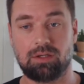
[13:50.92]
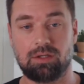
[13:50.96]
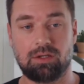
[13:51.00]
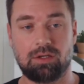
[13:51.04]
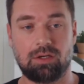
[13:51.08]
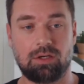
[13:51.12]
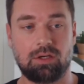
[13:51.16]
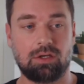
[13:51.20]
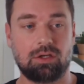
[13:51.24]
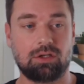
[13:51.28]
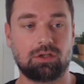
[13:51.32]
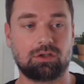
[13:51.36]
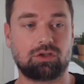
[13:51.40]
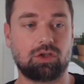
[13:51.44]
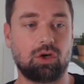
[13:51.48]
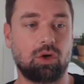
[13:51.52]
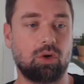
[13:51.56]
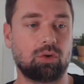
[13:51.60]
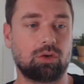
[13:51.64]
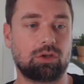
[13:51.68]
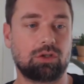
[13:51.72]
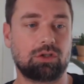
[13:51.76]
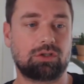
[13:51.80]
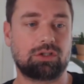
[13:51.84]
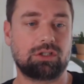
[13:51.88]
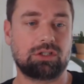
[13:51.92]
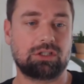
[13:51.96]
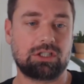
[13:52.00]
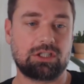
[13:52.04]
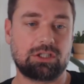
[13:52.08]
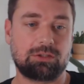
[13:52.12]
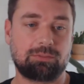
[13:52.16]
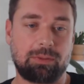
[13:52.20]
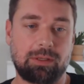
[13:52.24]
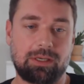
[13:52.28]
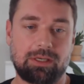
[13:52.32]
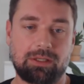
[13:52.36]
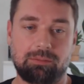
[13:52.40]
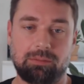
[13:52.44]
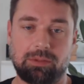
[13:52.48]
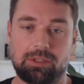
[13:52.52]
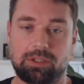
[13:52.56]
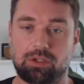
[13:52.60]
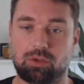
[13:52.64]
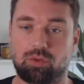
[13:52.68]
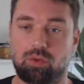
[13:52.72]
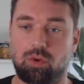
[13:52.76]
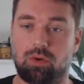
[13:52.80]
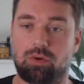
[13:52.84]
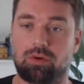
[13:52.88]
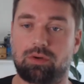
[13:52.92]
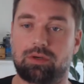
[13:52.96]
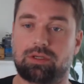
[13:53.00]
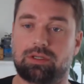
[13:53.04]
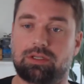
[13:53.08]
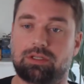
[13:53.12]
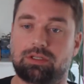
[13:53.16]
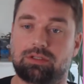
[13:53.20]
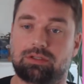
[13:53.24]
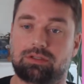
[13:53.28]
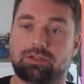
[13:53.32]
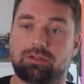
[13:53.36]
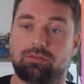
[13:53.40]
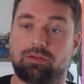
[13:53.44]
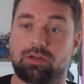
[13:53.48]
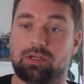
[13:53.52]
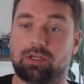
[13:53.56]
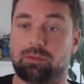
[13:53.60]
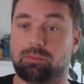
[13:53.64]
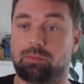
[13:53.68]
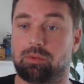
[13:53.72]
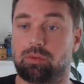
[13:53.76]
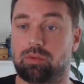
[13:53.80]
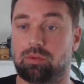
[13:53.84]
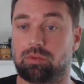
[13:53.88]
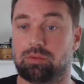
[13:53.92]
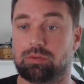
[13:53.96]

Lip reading: So the CSS spanning media query is available.